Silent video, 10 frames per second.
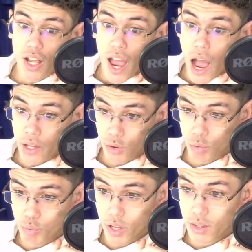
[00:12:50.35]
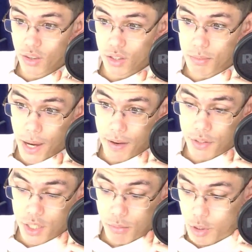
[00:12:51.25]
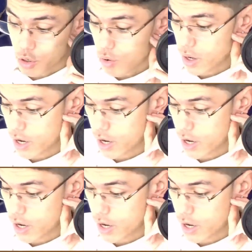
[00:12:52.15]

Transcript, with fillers: at the rate that this Mavs team is going.